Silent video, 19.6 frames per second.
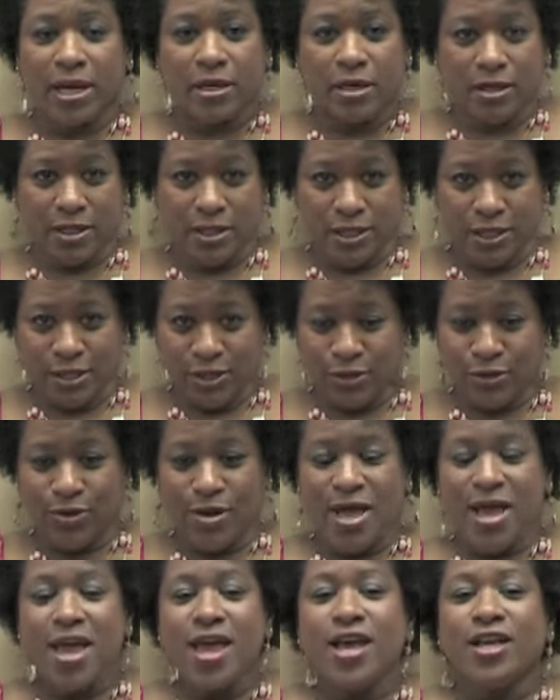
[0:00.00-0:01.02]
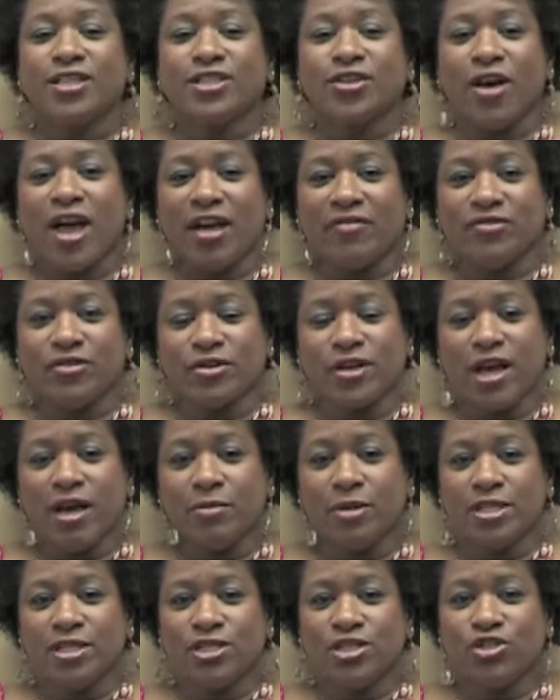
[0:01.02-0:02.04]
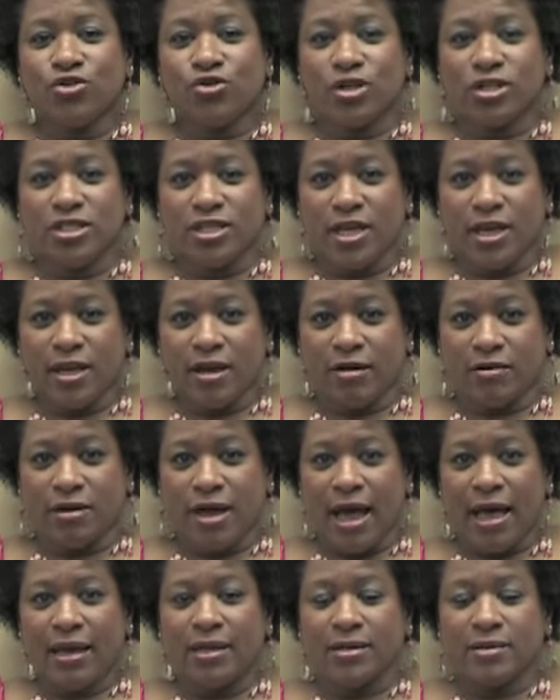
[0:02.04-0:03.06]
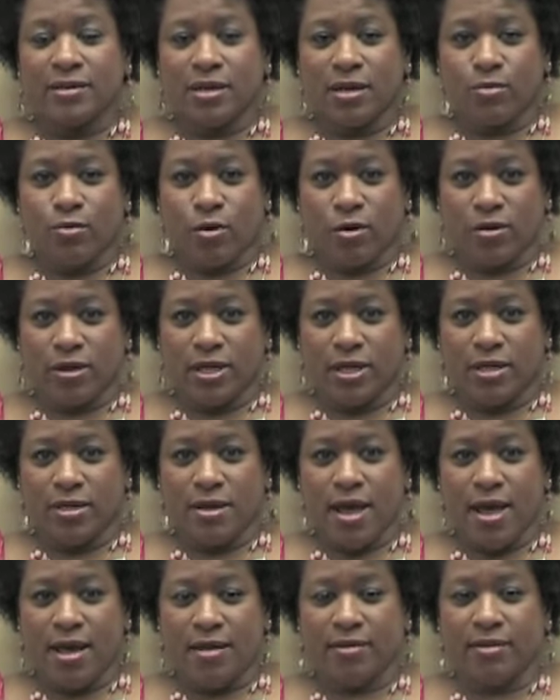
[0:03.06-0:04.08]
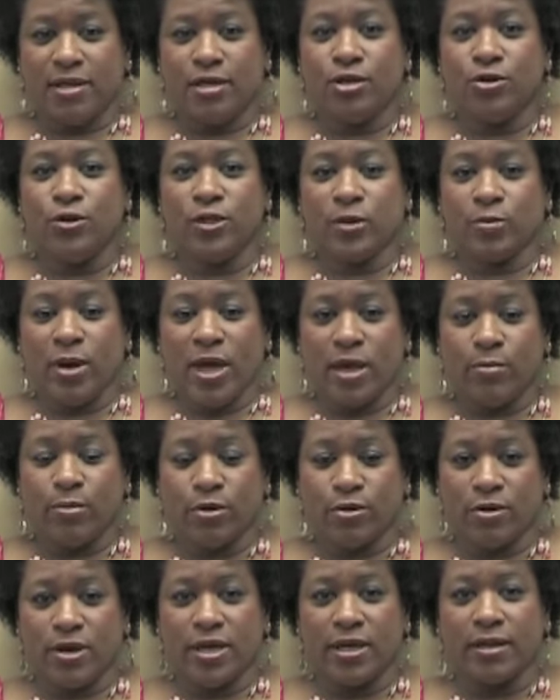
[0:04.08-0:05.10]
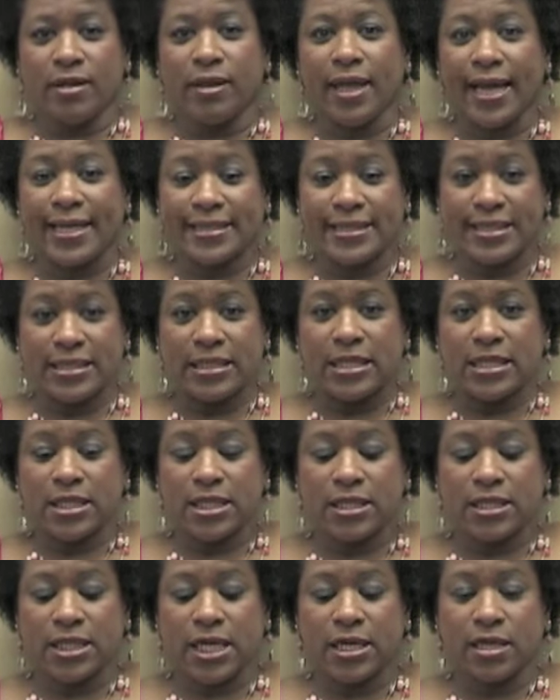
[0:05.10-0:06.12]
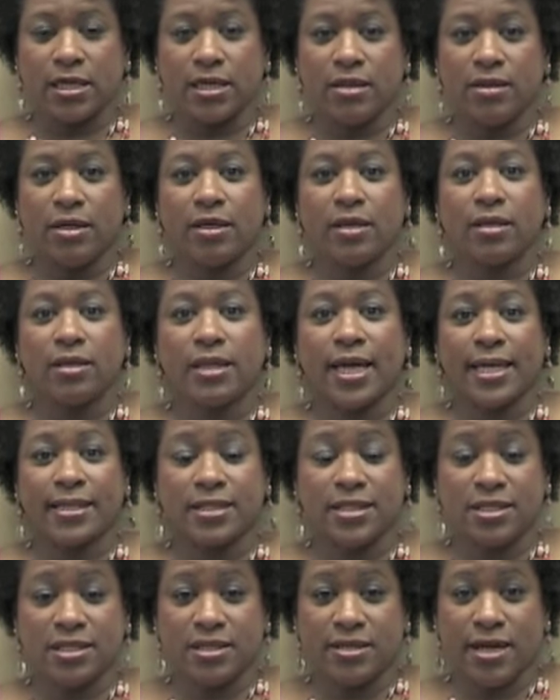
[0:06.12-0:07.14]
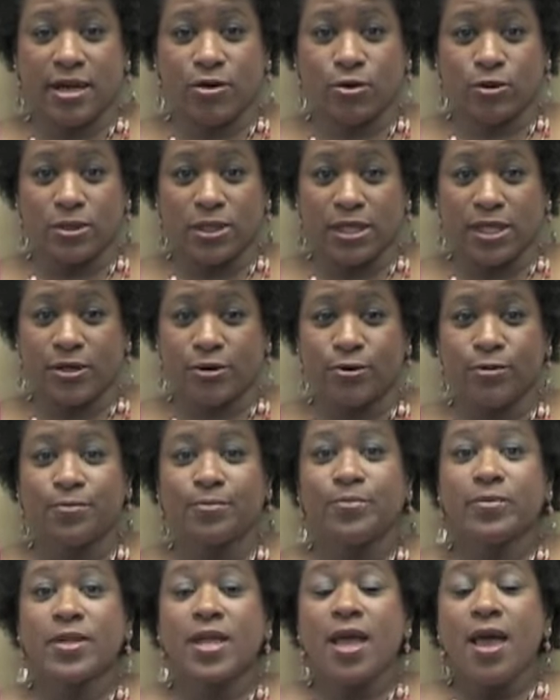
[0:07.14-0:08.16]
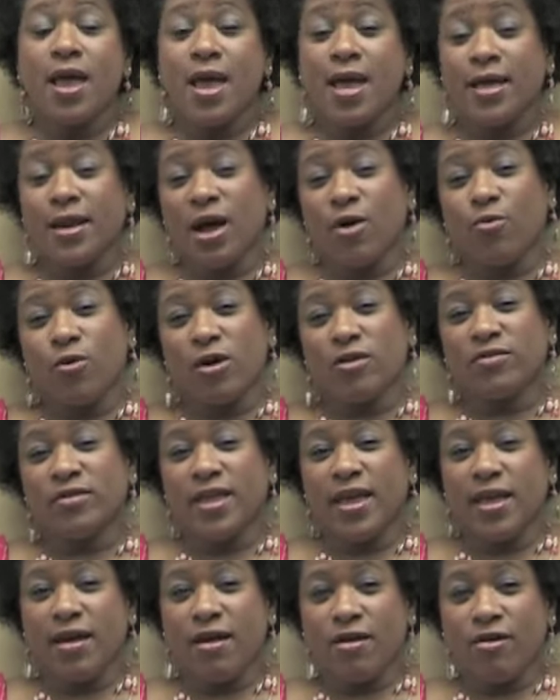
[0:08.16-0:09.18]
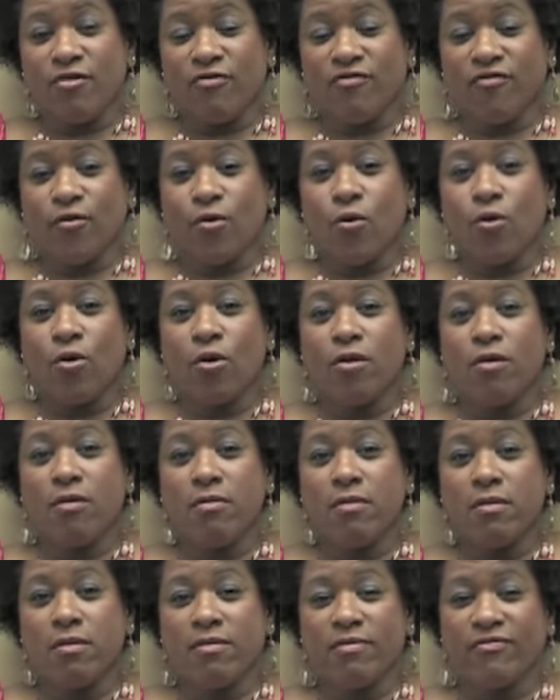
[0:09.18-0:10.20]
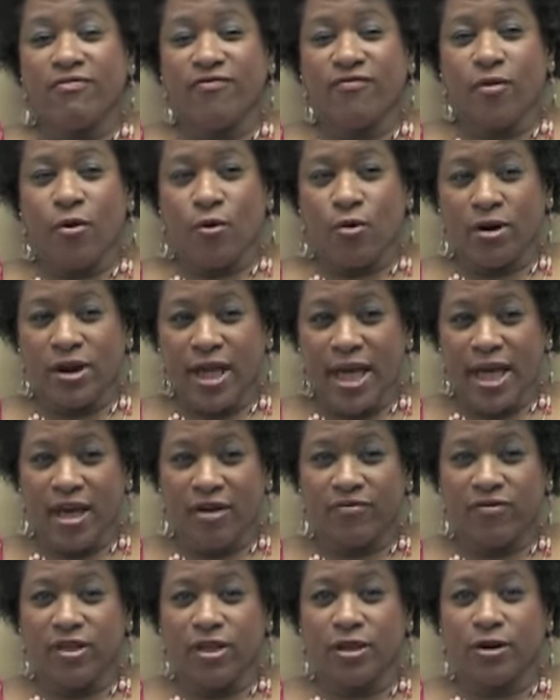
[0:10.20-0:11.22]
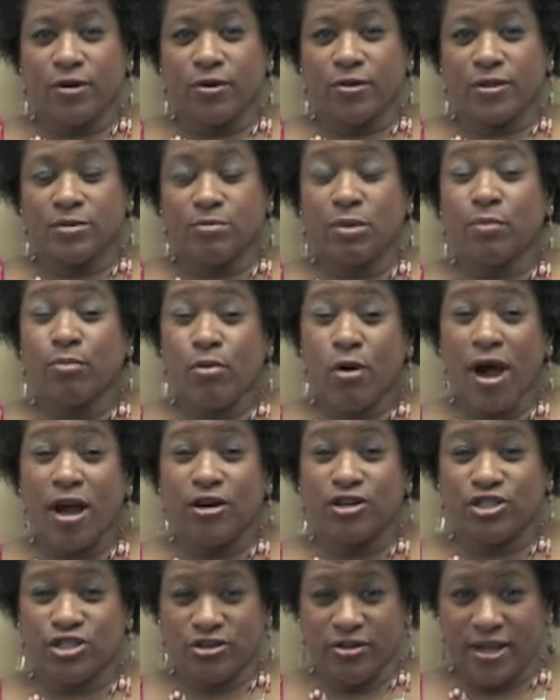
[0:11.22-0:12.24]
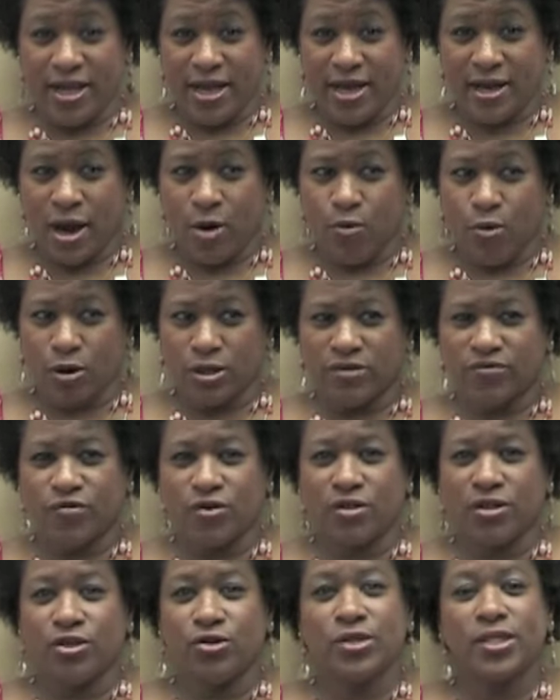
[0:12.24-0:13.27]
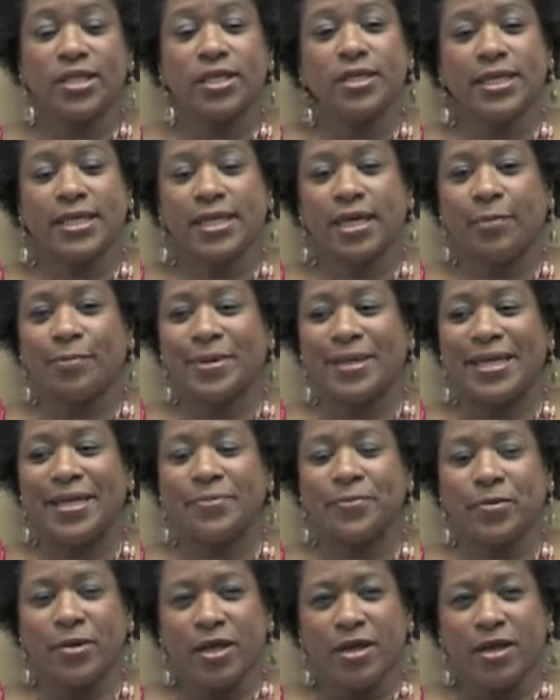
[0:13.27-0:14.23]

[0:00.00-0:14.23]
I going to do? So after coming to Georgetown, I ended up working at the newspaper in Lexington, Kentucky, the Lexington Herald Leader. And I worked there for 4.5 years. But prior to that, I worked for the utility company